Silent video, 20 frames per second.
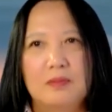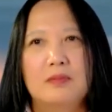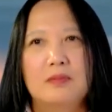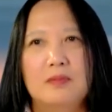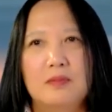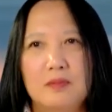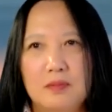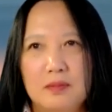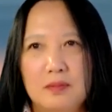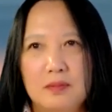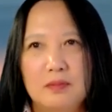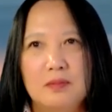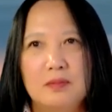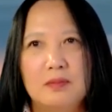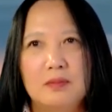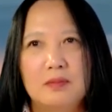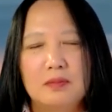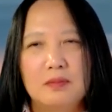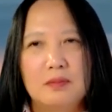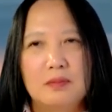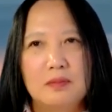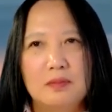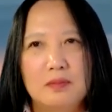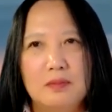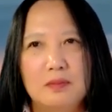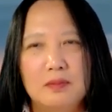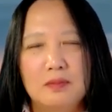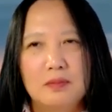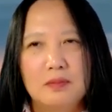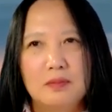
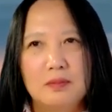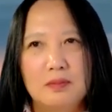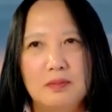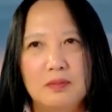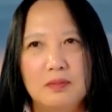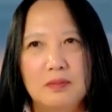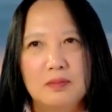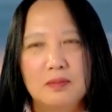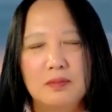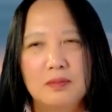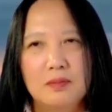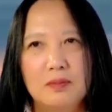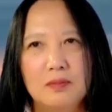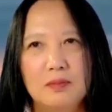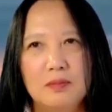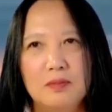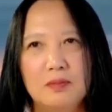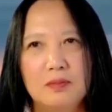[no speech]